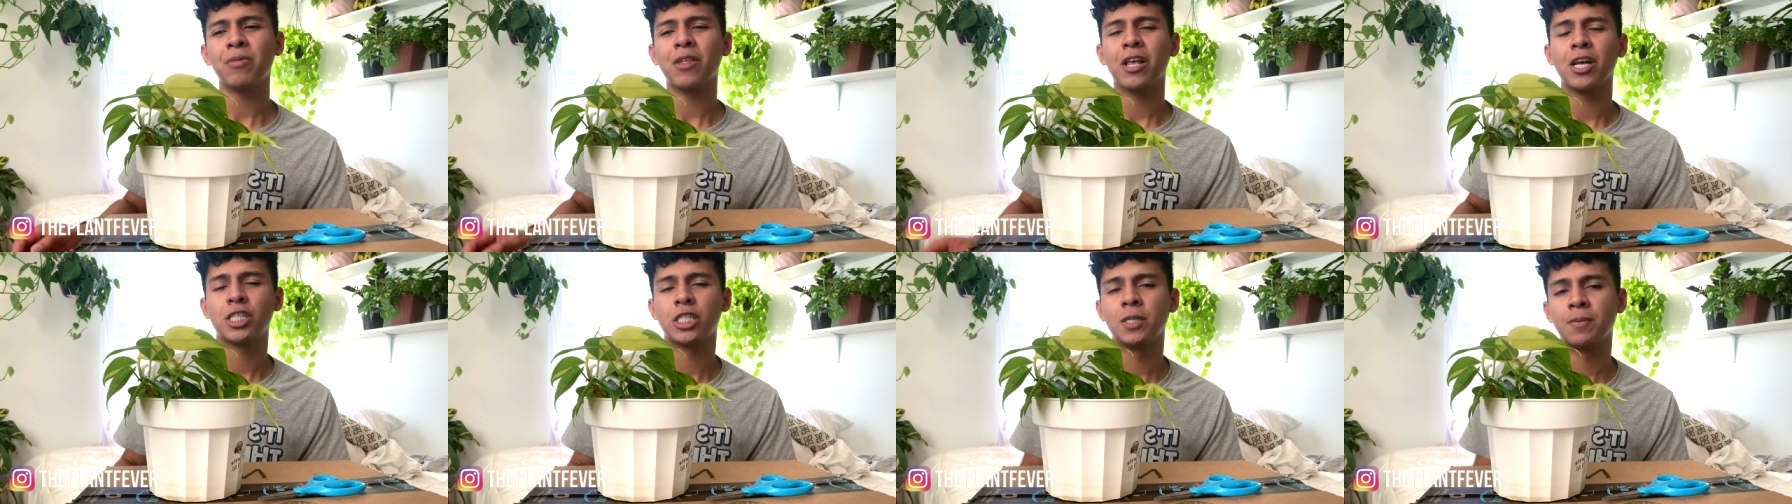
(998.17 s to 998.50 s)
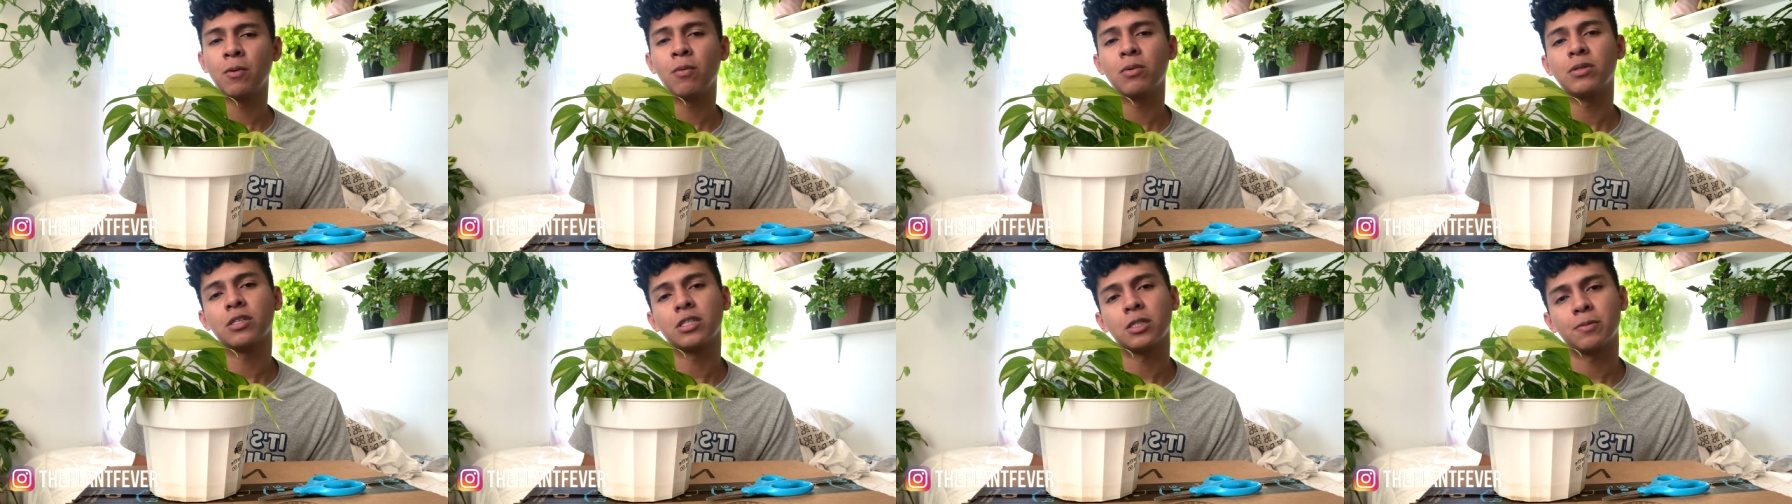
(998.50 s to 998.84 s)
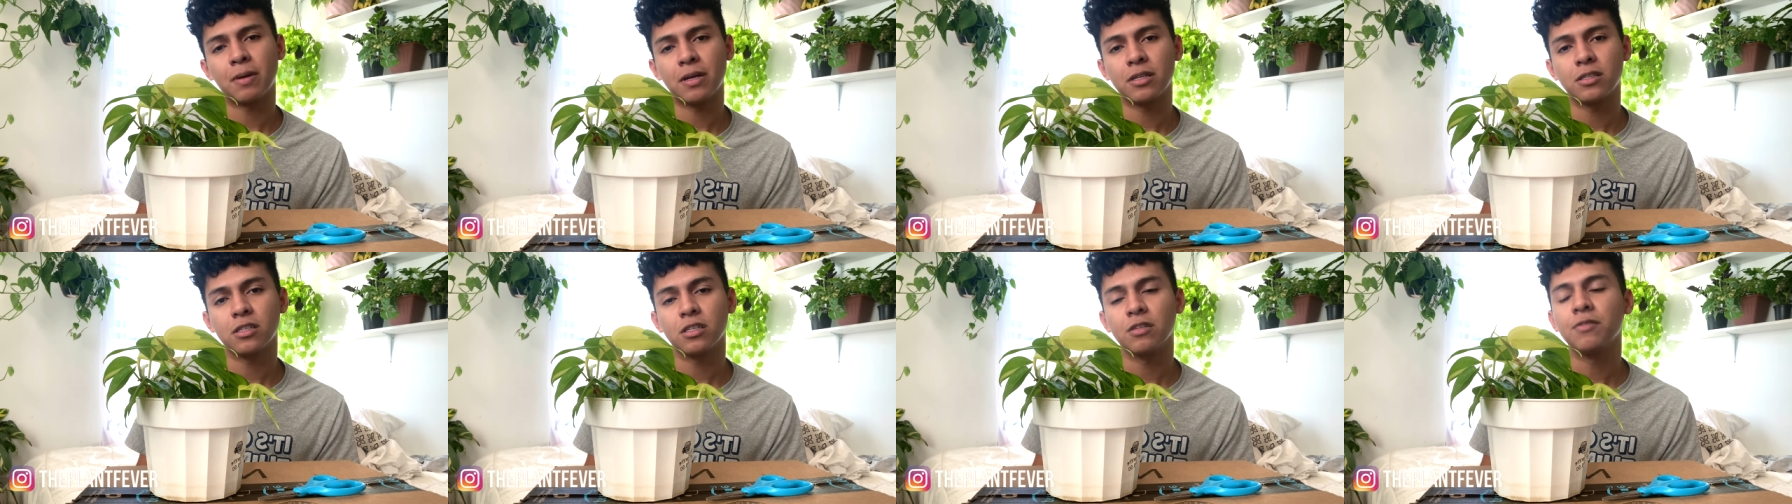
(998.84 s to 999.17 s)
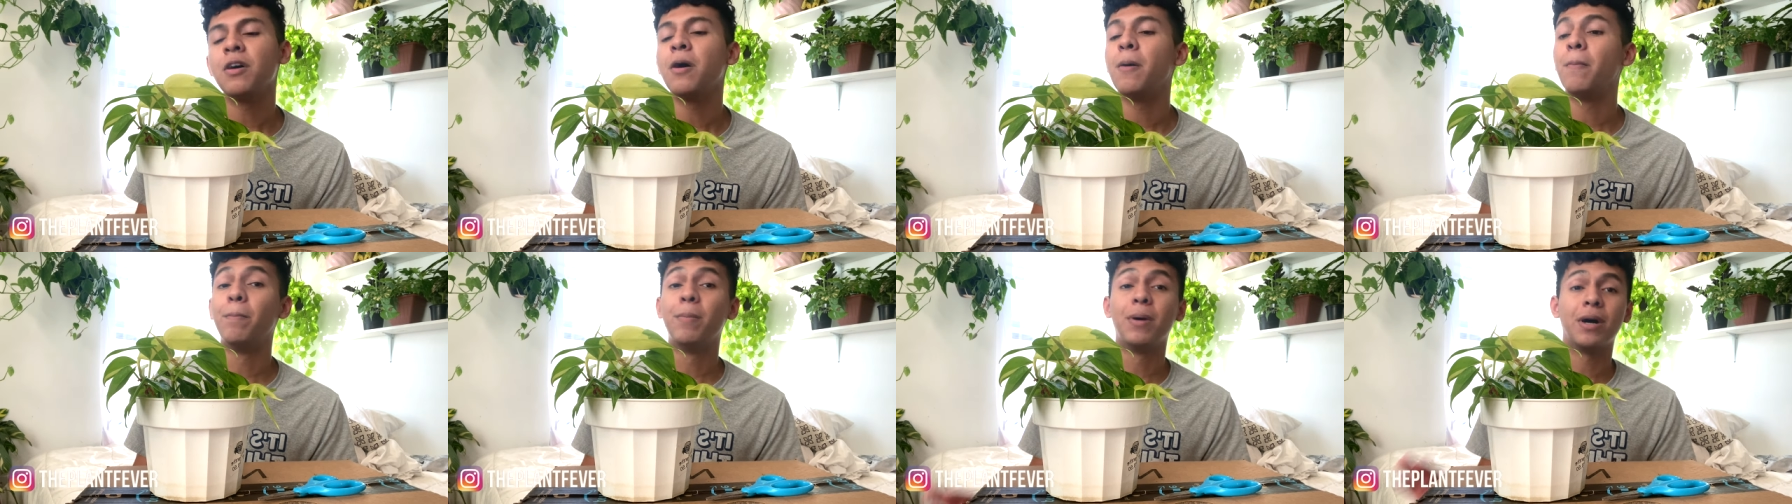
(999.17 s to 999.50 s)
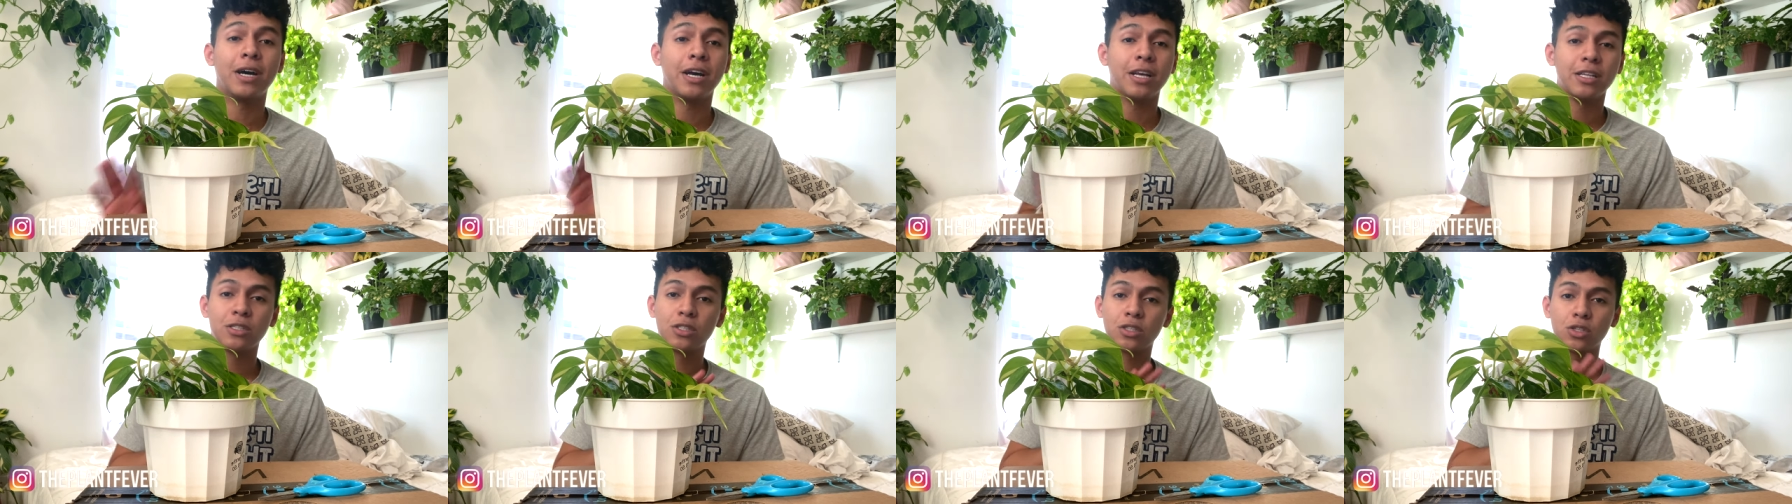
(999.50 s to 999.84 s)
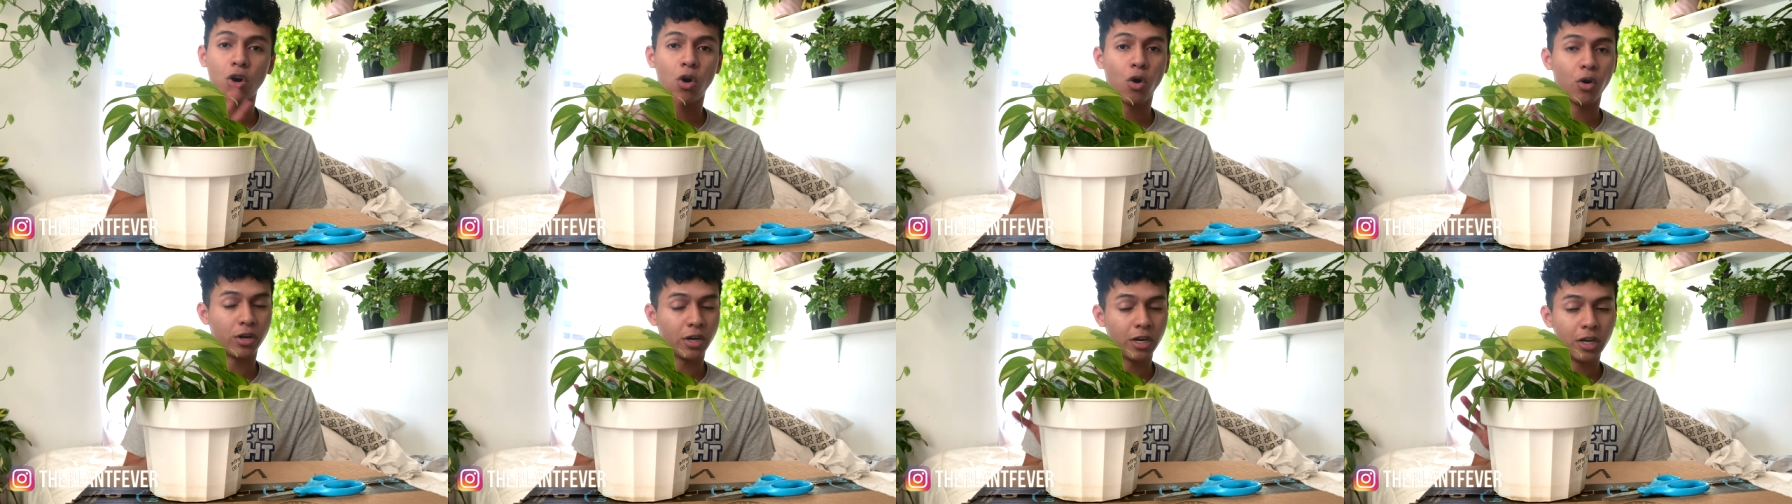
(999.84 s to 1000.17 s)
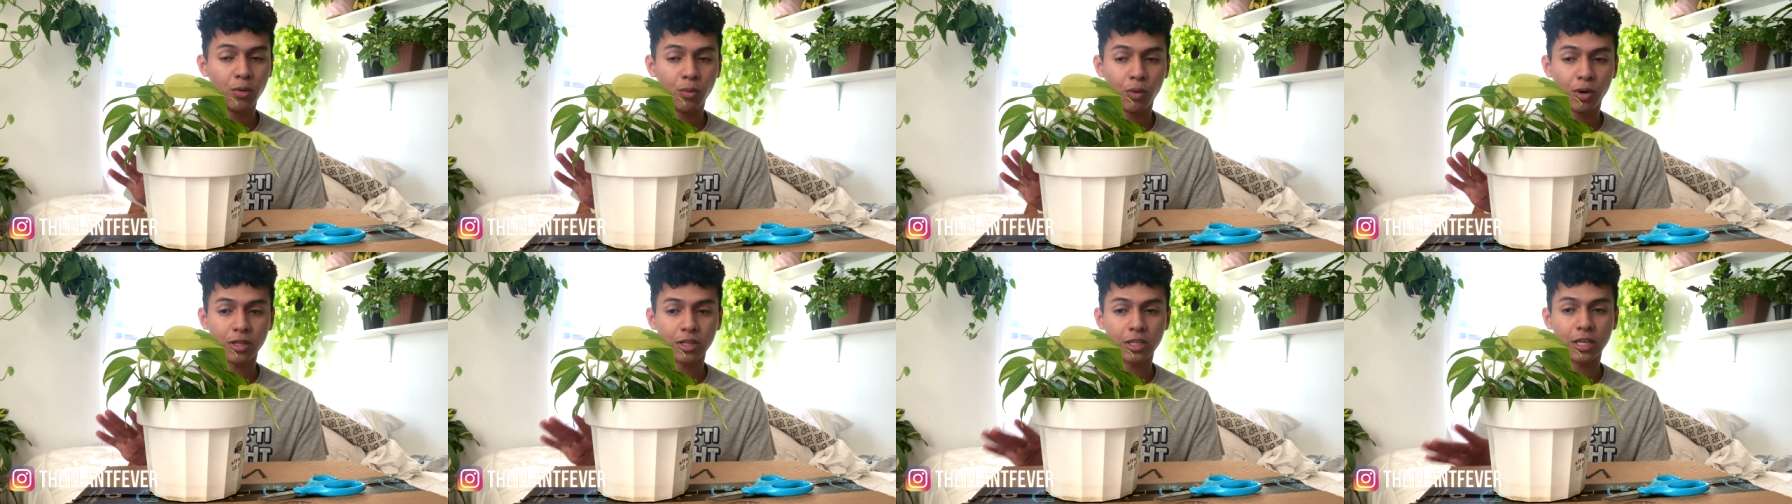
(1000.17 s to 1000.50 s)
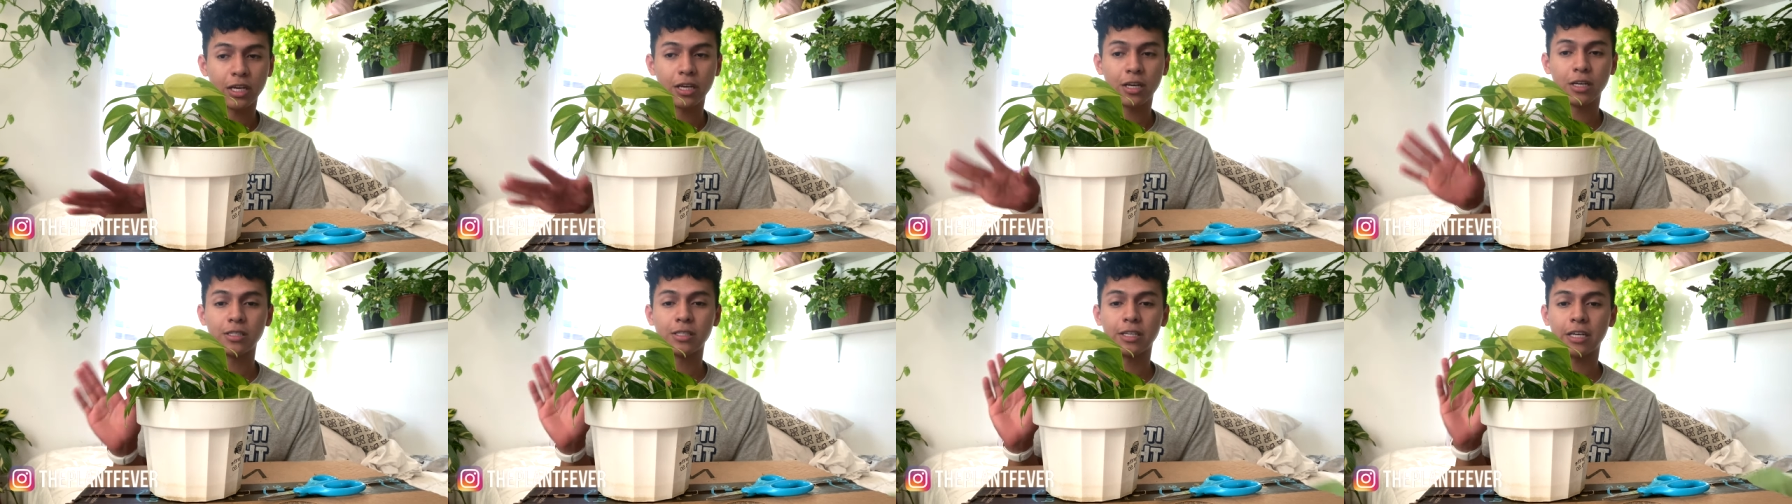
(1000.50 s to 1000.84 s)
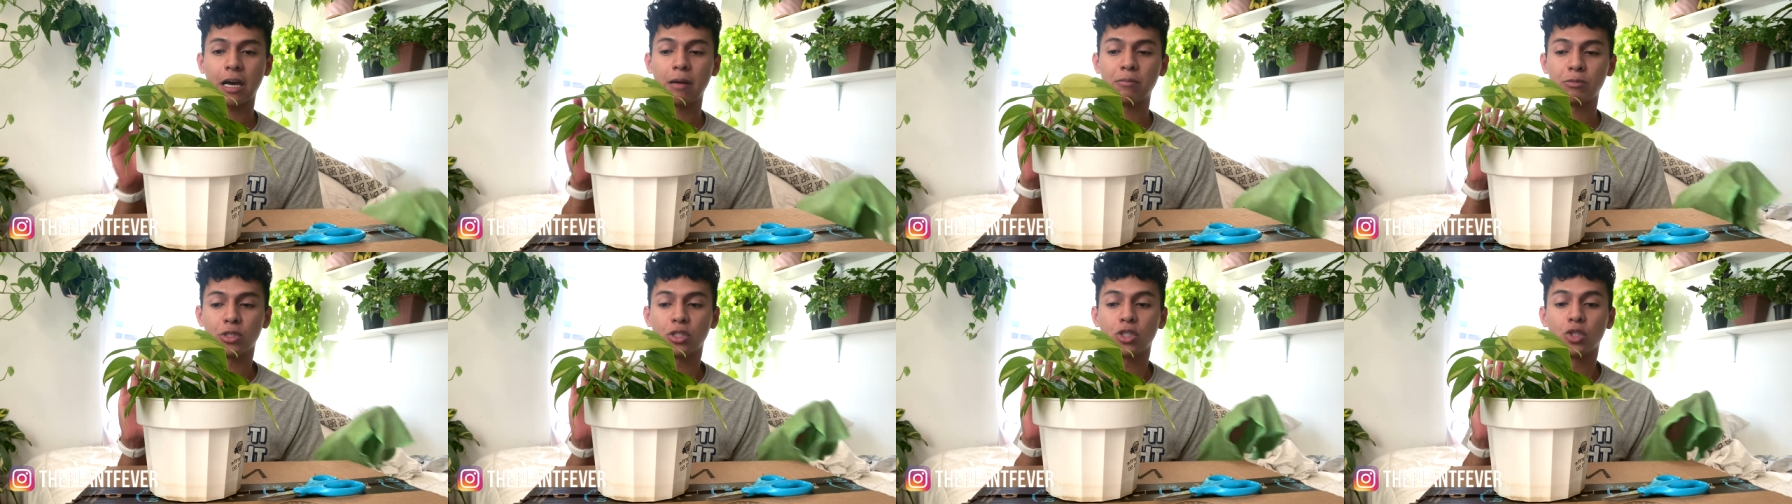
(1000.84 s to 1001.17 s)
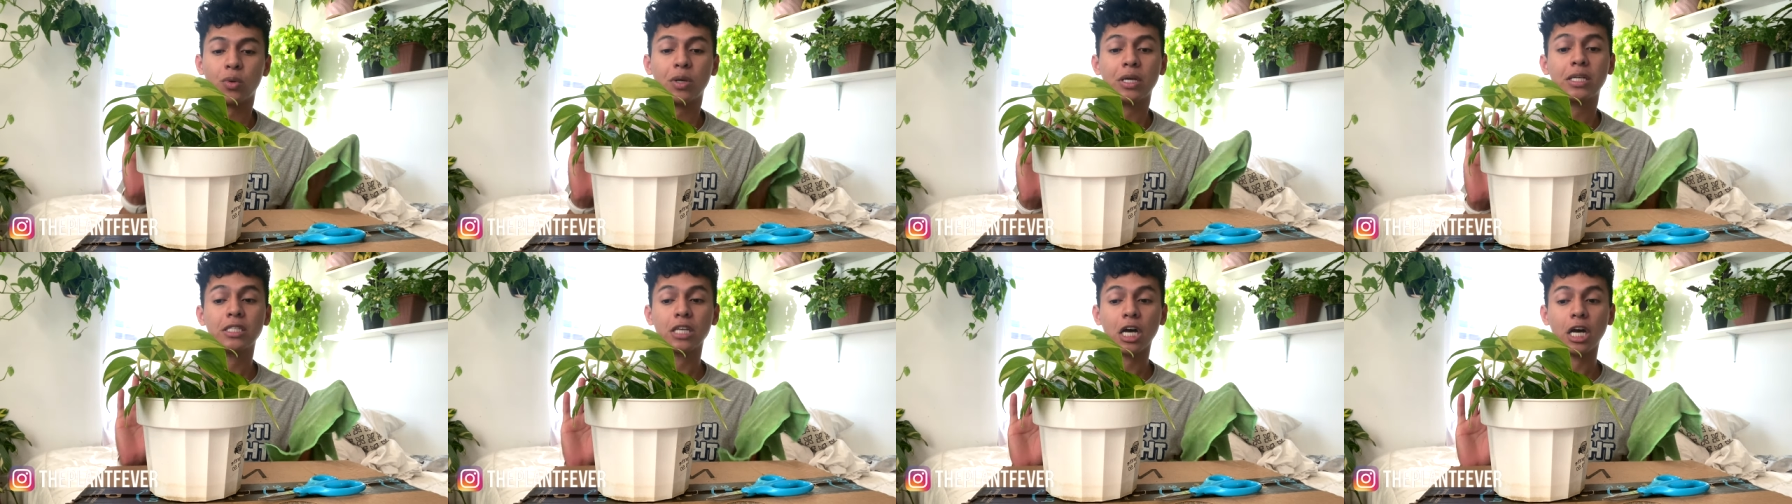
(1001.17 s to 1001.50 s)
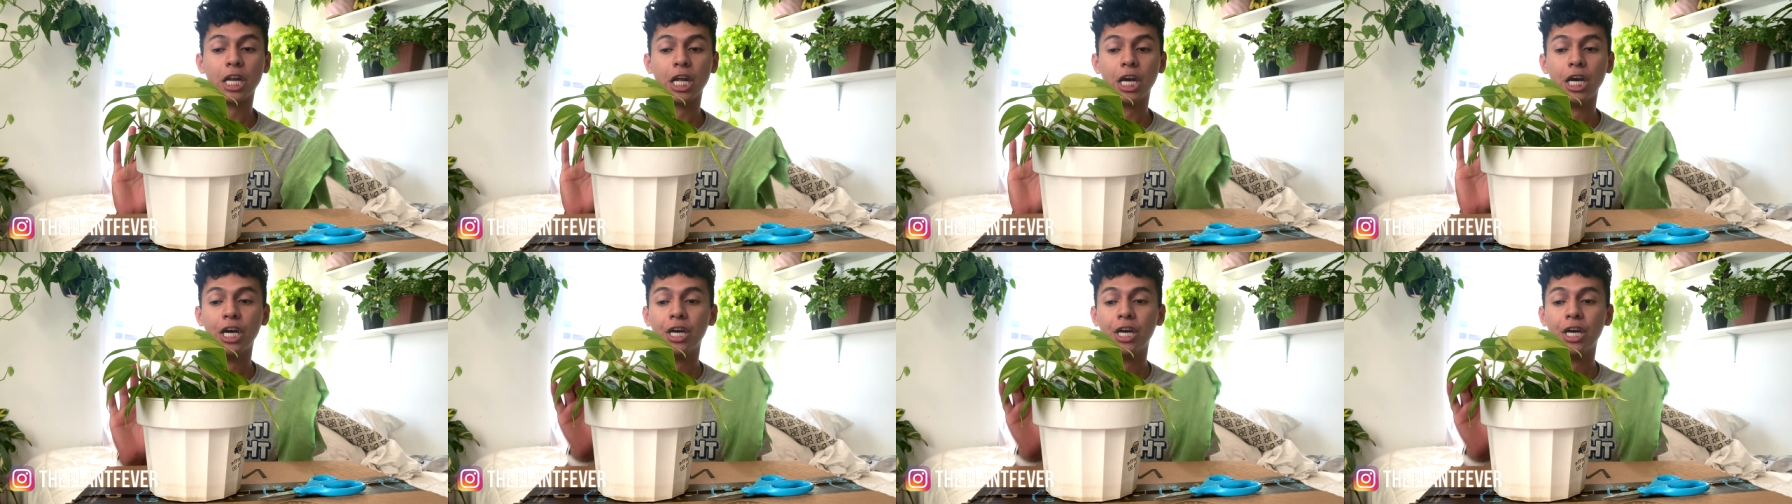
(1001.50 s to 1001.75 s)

Shipping was expensive, but it's totally worth it because like I'm just so excited.